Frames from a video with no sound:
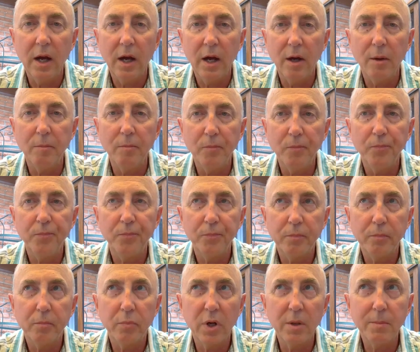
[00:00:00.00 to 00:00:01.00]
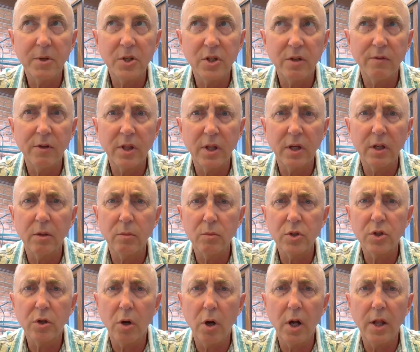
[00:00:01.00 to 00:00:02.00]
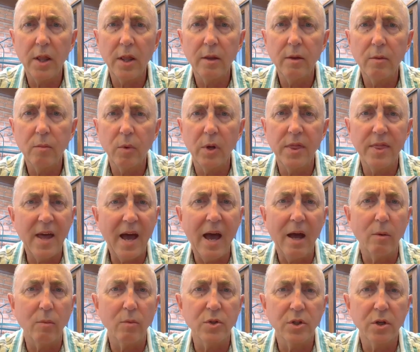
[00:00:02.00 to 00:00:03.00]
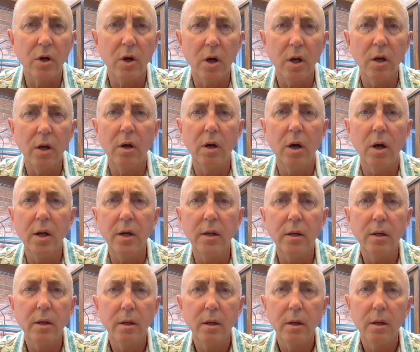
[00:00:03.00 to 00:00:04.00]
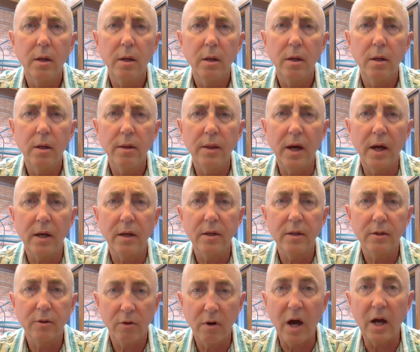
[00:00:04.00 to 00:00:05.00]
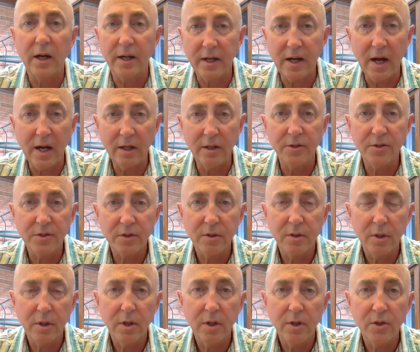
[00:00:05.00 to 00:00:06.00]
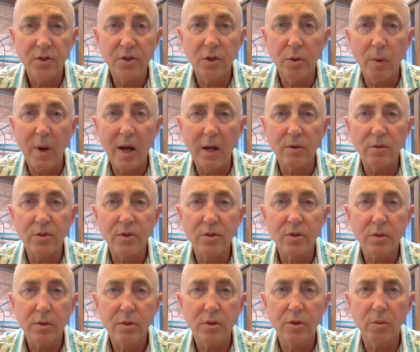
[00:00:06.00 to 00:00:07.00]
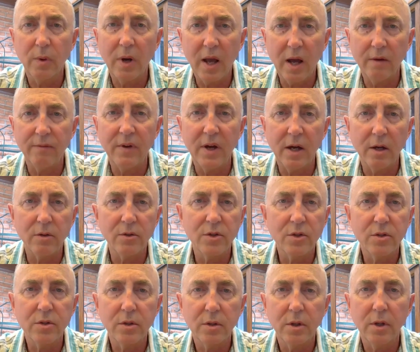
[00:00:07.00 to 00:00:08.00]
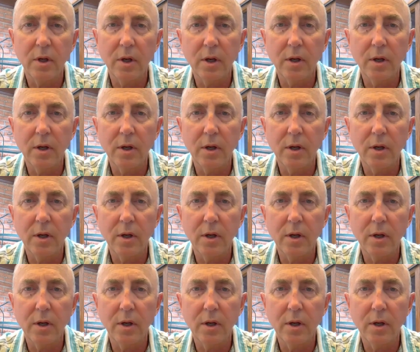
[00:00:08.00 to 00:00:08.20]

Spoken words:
Um, Pretty much everything that was caught with that was caught on the crocodiles, 2 ounce, 2.5 ounce